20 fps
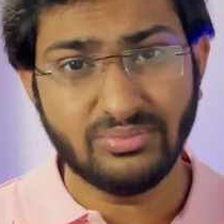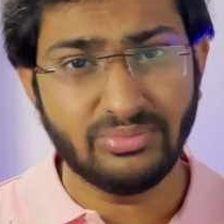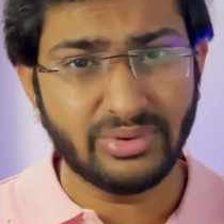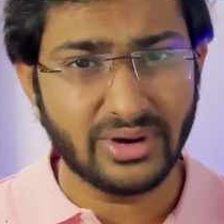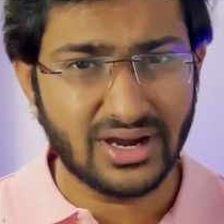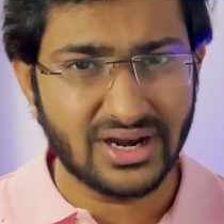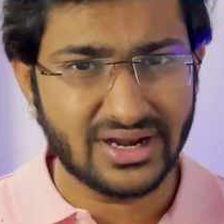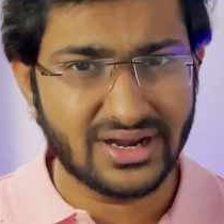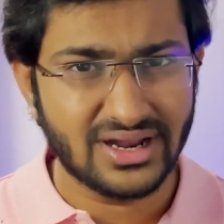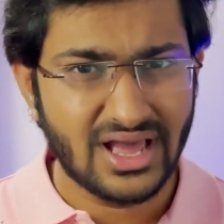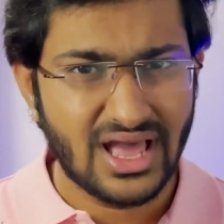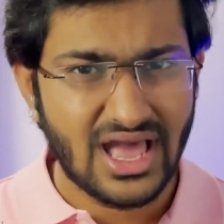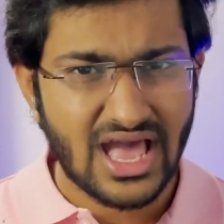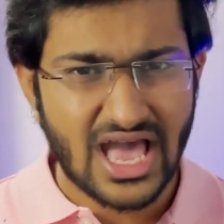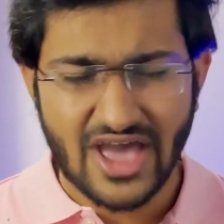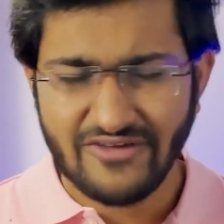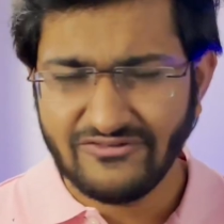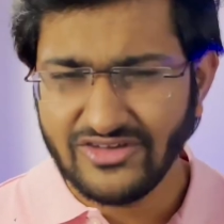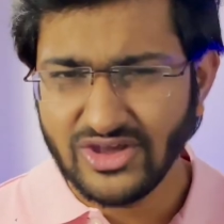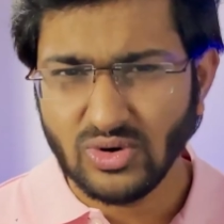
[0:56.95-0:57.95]
but
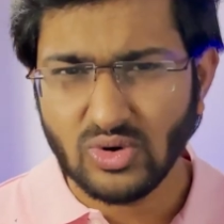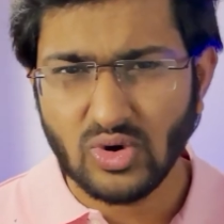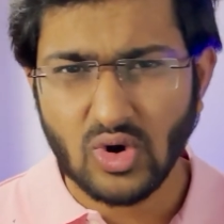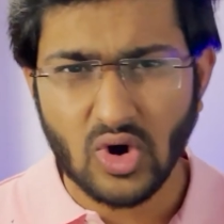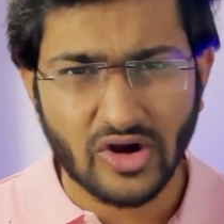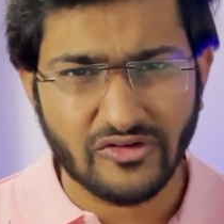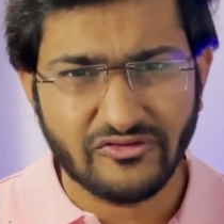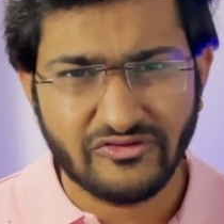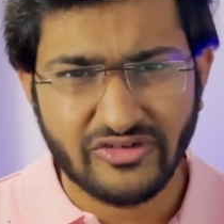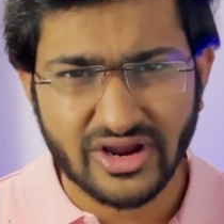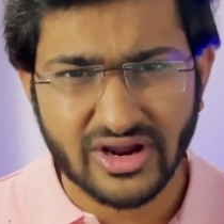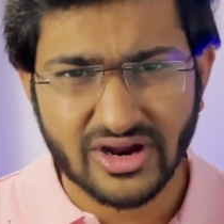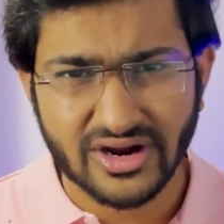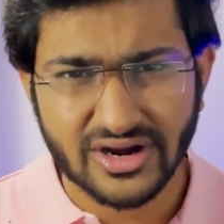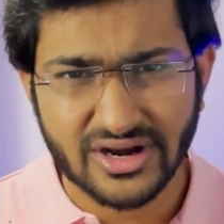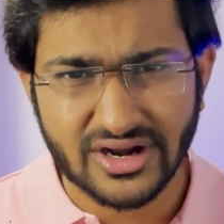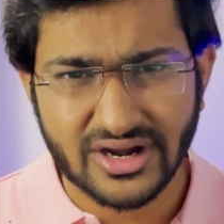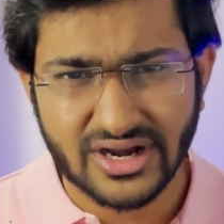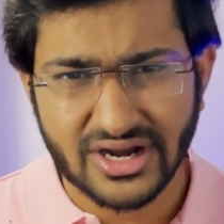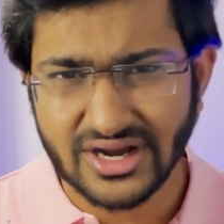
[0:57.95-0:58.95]
have you
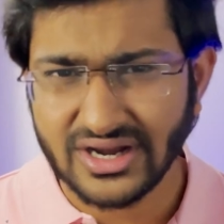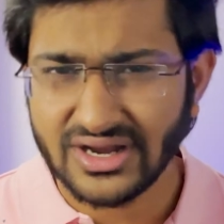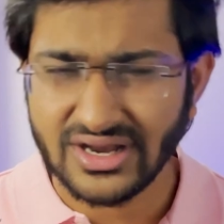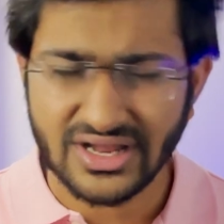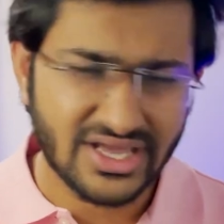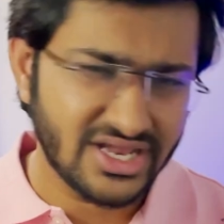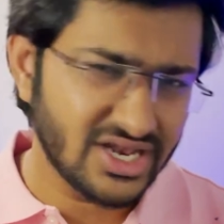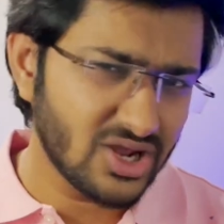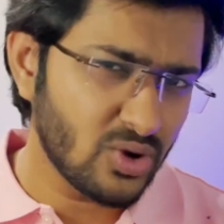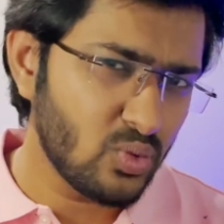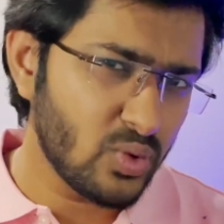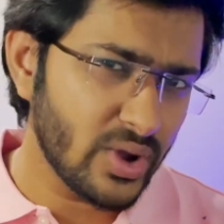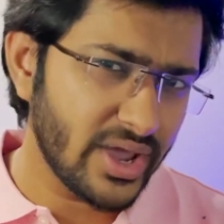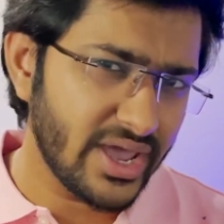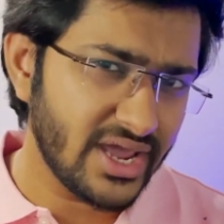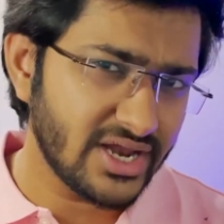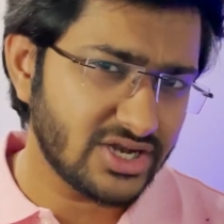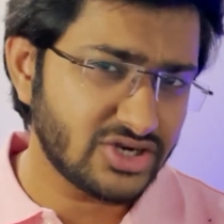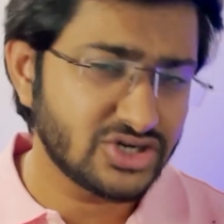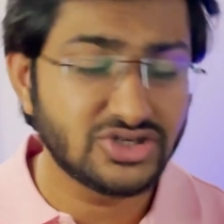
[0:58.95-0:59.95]
configured it in a
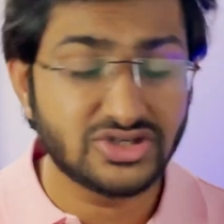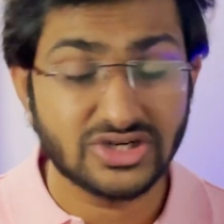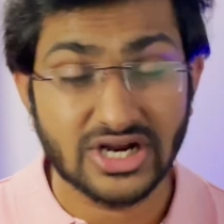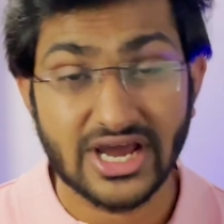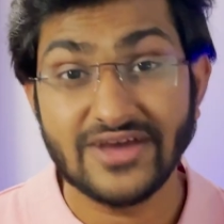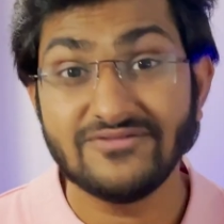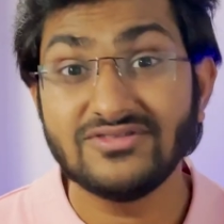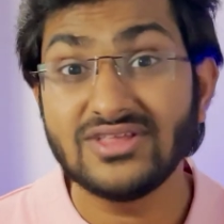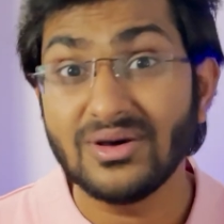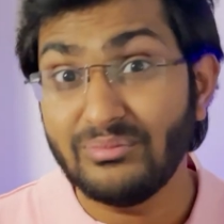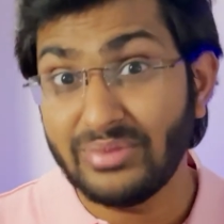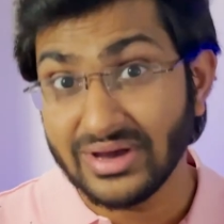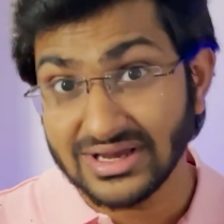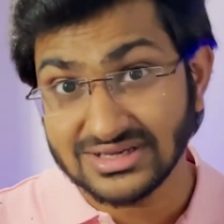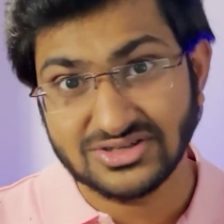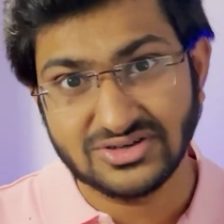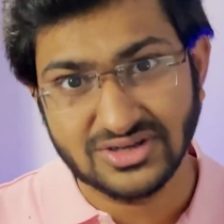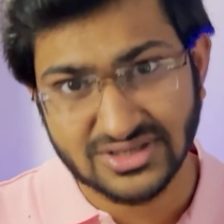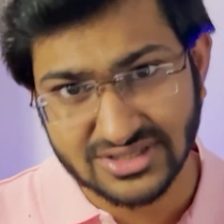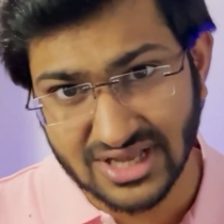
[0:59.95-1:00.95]
way to drive the
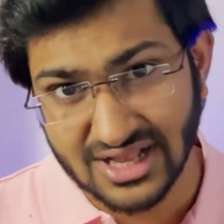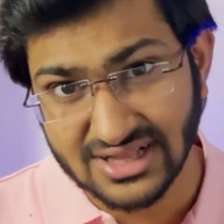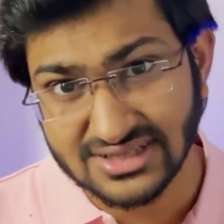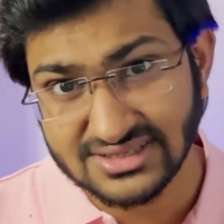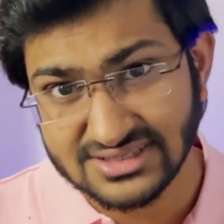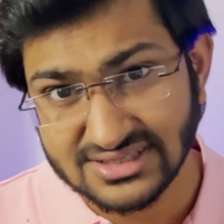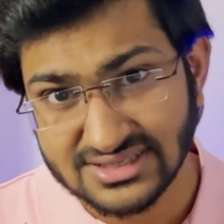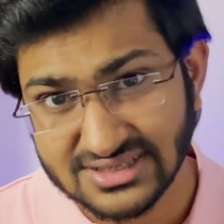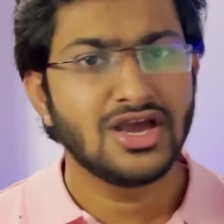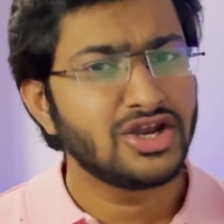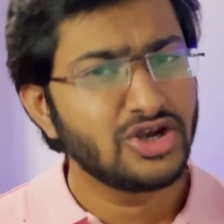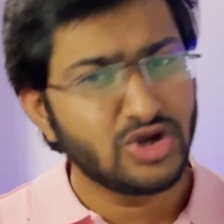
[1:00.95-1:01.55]
best results?